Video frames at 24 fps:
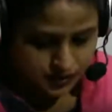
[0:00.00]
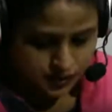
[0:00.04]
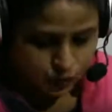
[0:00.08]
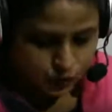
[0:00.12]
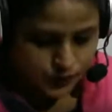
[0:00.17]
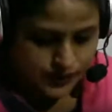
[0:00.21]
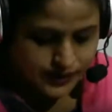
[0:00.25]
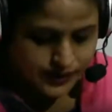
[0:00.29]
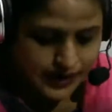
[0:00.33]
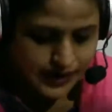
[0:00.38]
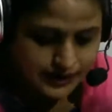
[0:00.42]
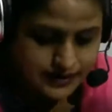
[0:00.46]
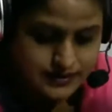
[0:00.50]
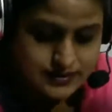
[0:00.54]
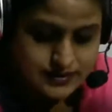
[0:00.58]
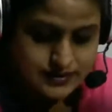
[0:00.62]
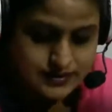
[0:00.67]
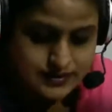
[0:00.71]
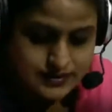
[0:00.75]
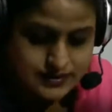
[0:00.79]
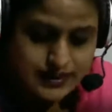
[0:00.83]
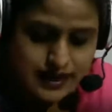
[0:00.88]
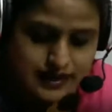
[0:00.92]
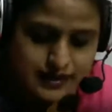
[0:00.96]
When I
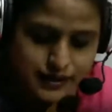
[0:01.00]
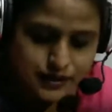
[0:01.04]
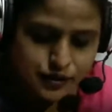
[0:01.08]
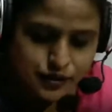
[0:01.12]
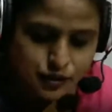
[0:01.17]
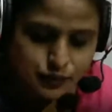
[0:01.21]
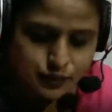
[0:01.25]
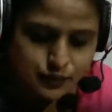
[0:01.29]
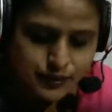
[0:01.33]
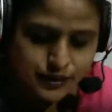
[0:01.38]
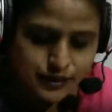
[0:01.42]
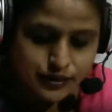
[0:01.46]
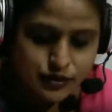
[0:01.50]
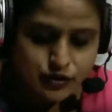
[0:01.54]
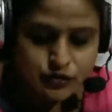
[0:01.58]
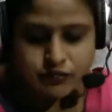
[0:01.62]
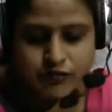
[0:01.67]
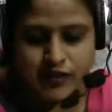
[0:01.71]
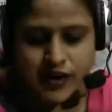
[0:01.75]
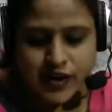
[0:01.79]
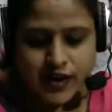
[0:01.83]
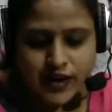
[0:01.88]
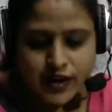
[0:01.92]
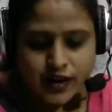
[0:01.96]
decided to bring you
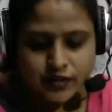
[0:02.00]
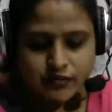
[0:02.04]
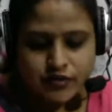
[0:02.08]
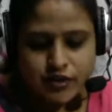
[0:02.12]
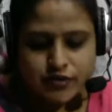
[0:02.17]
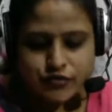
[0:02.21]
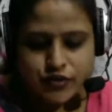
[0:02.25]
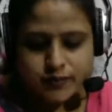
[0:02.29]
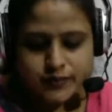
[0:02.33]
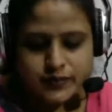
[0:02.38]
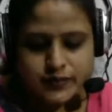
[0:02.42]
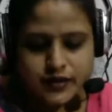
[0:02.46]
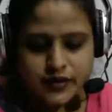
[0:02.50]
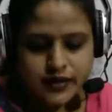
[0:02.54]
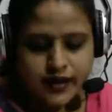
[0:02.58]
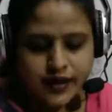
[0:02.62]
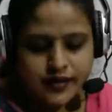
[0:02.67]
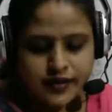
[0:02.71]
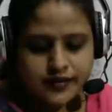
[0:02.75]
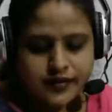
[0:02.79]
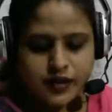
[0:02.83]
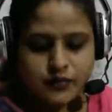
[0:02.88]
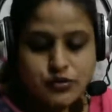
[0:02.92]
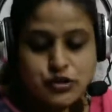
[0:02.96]
far away from the
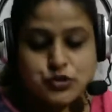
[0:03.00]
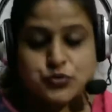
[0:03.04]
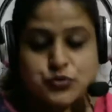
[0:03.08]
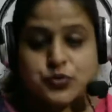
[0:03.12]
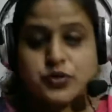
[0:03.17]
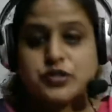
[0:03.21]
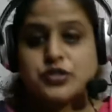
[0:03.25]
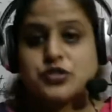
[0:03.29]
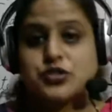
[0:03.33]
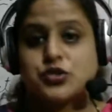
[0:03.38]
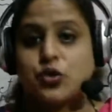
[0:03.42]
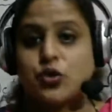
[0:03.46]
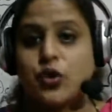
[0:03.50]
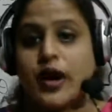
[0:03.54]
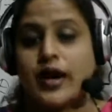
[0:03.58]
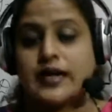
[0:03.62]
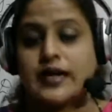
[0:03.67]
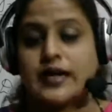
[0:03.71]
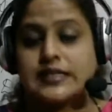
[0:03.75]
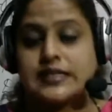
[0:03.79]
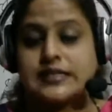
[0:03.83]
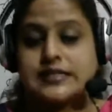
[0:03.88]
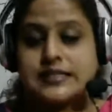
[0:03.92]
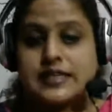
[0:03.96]
country which was so
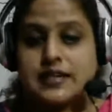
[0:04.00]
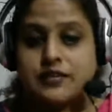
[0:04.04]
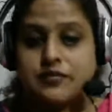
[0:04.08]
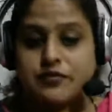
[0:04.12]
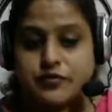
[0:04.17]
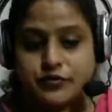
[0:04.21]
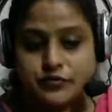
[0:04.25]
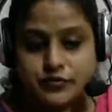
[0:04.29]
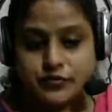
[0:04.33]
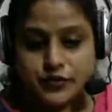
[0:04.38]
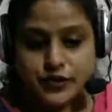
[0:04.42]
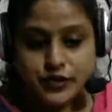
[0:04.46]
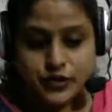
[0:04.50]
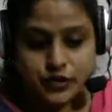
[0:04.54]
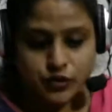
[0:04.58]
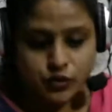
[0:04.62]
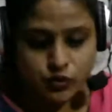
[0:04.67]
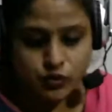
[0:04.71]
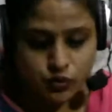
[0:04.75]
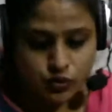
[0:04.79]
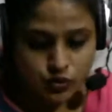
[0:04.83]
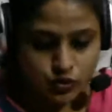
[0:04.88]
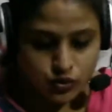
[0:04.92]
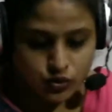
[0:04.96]
unsafe for
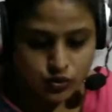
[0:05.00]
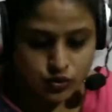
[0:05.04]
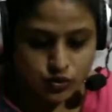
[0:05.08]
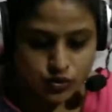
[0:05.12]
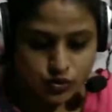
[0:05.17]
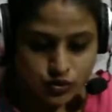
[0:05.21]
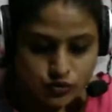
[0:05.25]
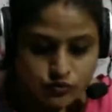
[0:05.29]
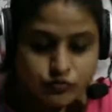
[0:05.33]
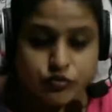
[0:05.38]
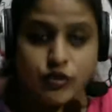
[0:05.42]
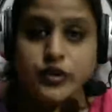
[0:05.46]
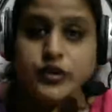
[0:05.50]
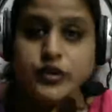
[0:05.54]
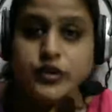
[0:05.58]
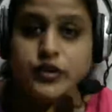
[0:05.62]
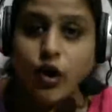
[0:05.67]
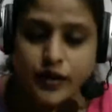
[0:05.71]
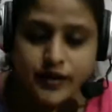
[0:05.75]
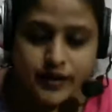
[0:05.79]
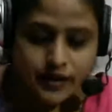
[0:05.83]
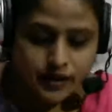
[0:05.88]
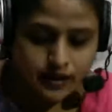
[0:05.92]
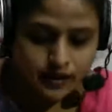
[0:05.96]
you, for
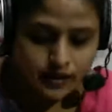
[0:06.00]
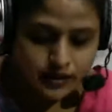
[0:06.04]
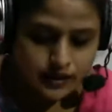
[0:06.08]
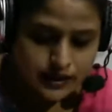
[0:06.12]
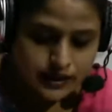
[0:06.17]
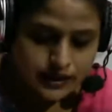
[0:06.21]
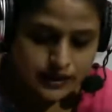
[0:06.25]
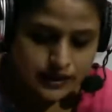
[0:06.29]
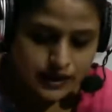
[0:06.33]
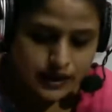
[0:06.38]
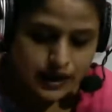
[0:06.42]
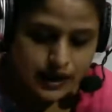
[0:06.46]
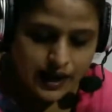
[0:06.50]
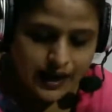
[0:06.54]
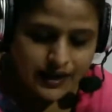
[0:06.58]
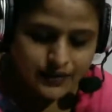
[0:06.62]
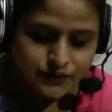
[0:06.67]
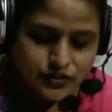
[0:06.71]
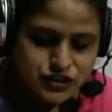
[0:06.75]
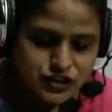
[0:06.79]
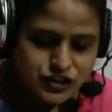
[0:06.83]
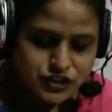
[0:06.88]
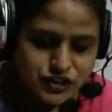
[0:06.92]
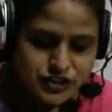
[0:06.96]
Oda, I
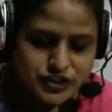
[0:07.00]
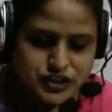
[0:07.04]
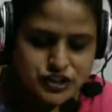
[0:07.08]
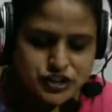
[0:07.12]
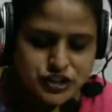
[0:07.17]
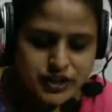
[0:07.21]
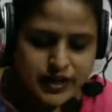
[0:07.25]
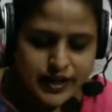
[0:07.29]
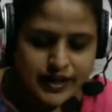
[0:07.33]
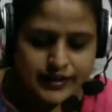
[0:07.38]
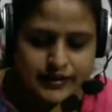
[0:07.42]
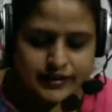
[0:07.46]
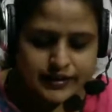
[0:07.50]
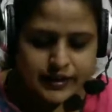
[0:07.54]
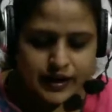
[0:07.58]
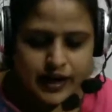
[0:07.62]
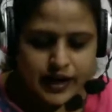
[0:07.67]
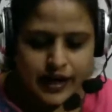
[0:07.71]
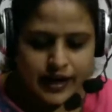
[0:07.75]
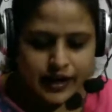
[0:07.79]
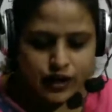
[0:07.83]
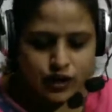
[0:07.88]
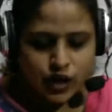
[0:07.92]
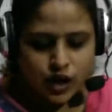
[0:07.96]
was rich and
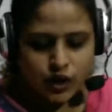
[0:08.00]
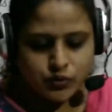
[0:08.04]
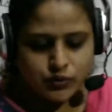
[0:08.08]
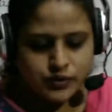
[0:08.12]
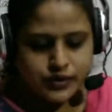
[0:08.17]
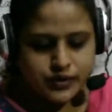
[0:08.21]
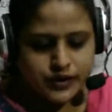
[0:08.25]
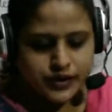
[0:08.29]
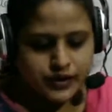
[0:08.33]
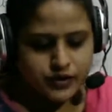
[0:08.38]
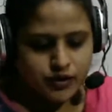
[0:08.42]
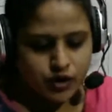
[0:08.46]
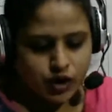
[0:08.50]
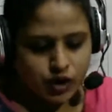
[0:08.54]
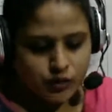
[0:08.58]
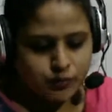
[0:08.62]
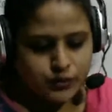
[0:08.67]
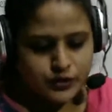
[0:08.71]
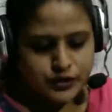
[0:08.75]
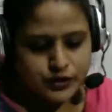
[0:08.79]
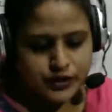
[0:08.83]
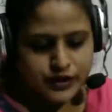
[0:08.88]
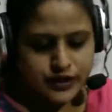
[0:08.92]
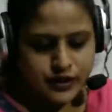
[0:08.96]
counted on
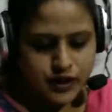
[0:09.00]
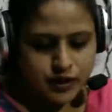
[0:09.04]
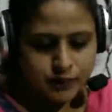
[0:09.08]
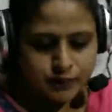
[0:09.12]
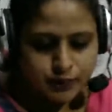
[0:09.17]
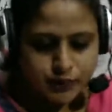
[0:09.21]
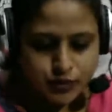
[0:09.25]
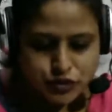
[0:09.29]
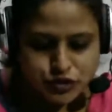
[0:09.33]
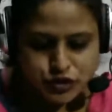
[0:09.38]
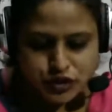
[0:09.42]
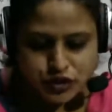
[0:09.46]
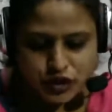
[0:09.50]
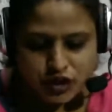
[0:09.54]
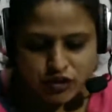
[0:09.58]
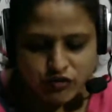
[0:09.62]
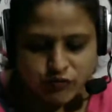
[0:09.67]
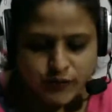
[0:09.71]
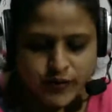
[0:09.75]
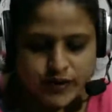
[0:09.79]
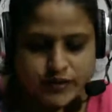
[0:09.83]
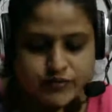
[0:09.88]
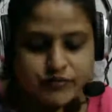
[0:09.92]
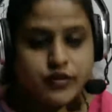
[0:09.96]
putting a portion
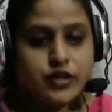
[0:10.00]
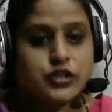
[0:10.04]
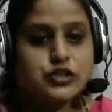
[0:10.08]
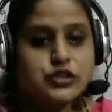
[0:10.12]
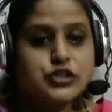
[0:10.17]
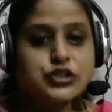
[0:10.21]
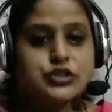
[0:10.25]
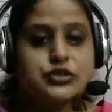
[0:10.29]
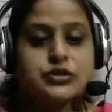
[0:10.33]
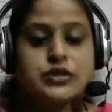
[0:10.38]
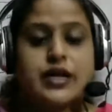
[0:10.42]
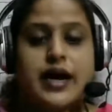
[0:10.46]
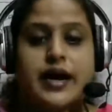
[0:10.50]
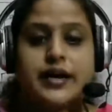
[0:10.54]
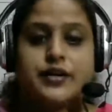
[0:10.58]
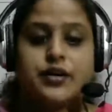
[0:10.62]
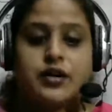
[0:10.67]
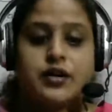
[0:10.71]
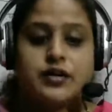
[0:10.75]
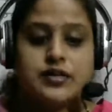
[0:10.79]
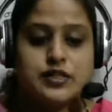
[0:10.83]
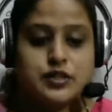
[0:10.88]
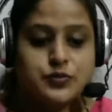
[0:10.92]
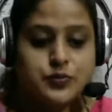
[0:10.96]
of my fortune at
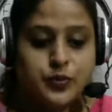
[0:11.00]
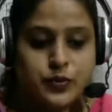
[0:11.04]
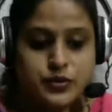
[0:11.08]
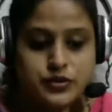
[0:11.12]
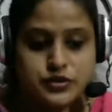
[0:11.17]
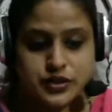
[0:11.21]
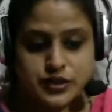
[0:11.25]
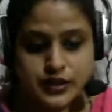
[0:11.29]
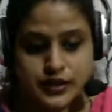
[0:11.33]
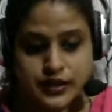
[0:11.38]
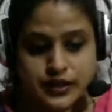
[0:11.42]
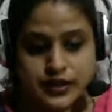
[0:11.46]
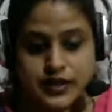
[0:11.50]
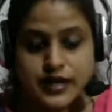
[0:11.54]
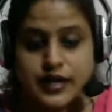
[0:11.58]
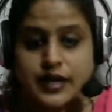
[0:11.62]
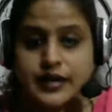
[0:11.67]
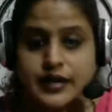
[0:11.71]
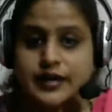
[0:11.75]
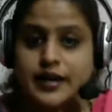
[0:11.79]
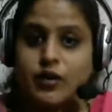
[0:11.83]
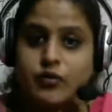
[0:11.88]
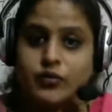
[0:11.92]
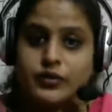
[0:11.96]
your disposal.
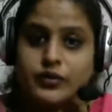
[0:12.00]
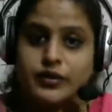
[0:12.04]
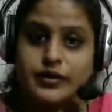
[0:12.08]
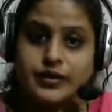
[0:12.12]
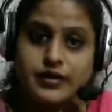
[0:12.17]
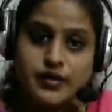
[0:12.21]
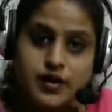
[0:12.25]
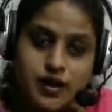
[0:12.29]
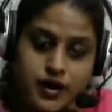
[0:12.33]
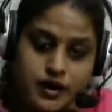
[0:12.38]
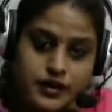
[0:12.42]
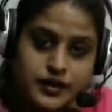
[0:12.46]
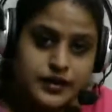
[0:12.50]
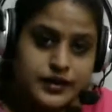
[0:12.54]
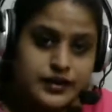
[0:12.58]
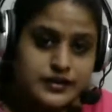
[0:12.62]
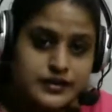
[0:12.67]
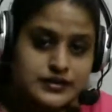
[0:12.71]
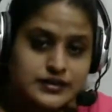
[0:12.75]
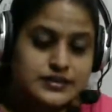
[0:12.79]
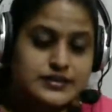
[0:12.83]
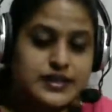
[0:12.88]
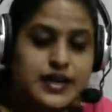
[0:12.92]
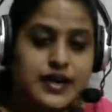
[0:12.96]
Now, here he
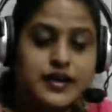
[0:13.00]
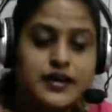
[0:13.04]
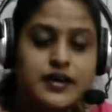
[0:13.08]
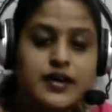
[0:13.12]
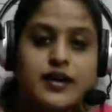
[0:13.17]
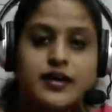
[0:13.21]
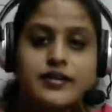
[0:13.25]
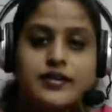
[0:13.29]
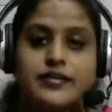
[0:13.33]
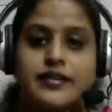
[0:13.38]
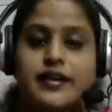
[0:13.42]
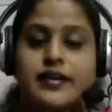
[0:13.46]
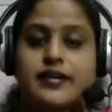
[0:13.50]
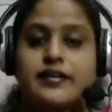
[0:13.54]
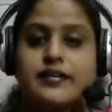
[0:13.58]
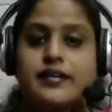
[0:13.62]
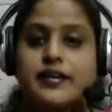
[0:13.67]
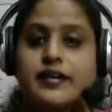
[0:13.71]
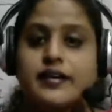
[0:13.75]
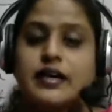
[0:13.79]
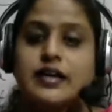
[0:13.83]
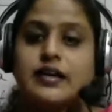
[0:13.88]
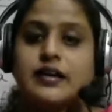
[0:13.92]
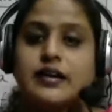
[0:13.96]
is telling her the
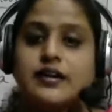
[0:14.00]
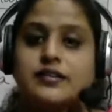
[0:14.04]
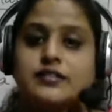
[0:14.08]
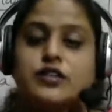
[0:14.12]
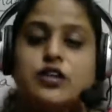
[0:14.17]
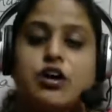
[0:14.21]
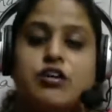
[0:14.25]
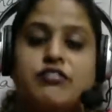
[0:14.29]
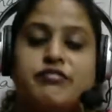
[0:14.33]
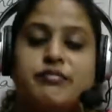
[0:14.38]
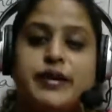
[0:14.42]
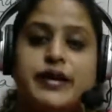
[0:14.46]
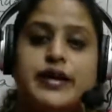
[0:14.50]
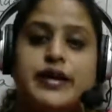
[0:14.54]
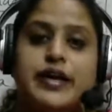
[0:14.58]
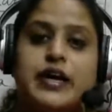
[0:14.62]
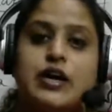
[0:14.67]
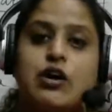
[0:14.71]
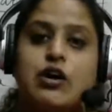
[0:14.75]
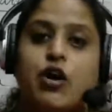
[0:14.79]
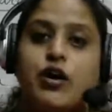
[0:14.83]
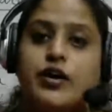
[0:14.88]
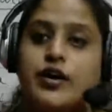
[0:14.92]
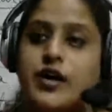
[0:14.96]
real reason of
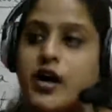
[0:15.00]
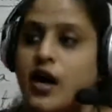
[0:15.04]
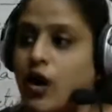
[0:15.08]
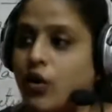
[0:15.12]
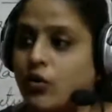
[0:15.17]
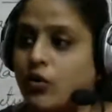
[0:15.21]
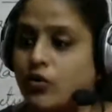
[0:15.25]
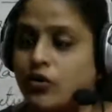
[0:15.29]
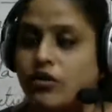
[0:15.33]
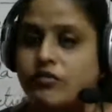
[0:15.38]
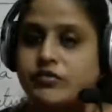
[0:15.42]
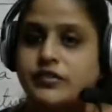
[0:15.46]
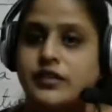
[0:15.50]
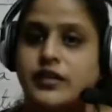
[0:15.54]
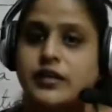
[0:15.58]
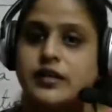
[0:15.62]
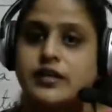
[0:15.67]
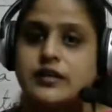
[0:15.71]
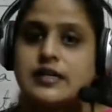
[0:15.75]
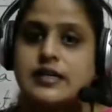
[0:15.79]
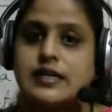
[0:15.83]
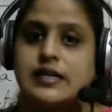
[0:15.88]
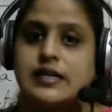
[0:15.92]
bringing Oda out of the